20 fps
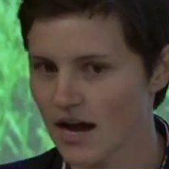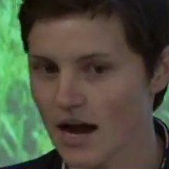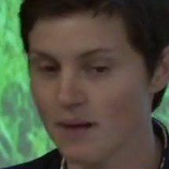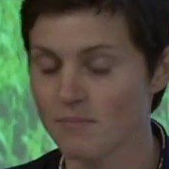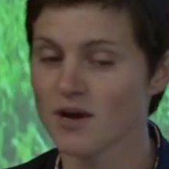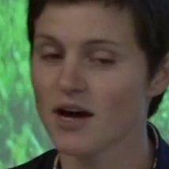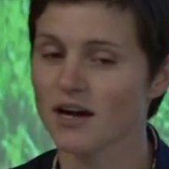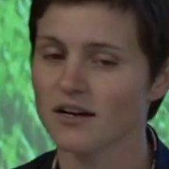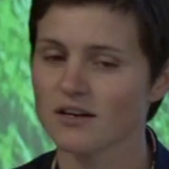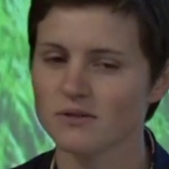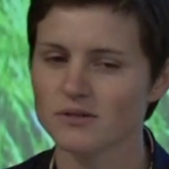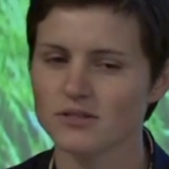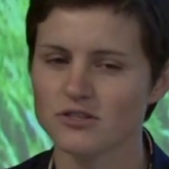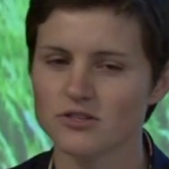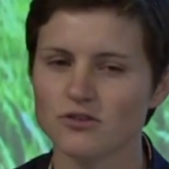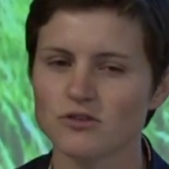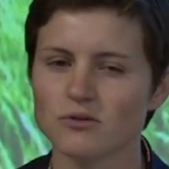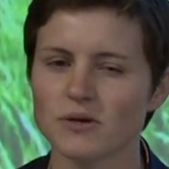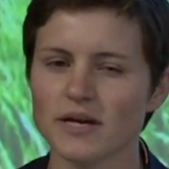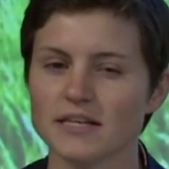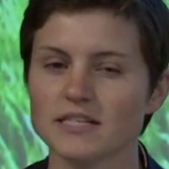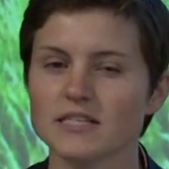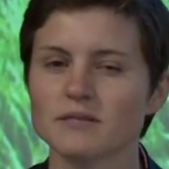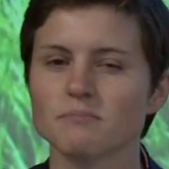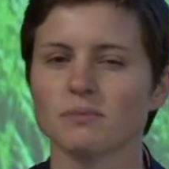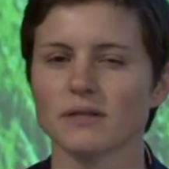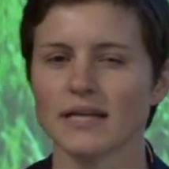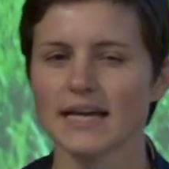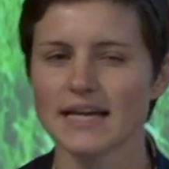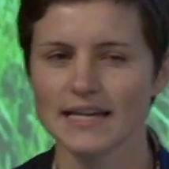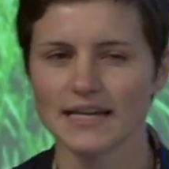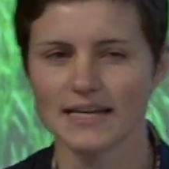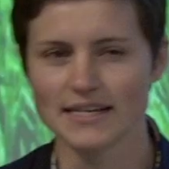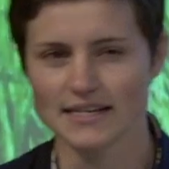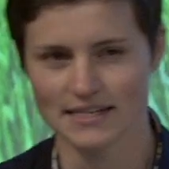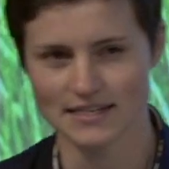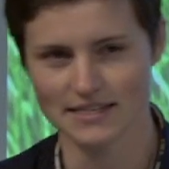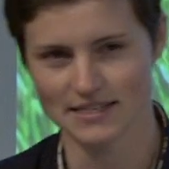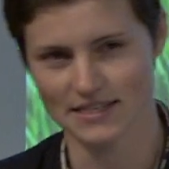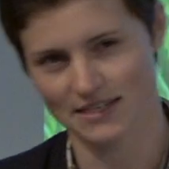I'm not going to explain
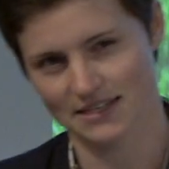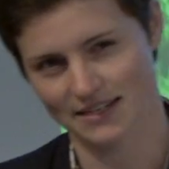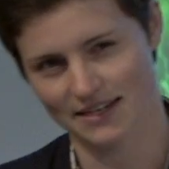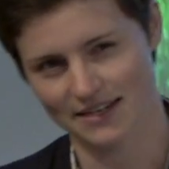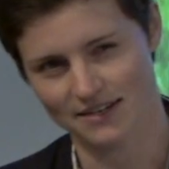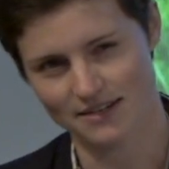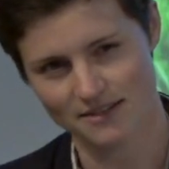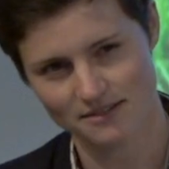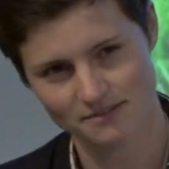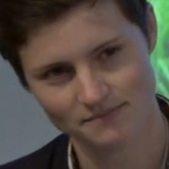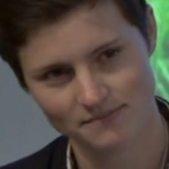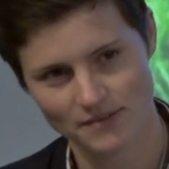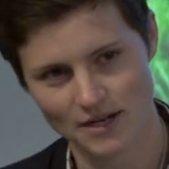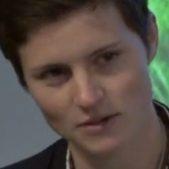it in detail.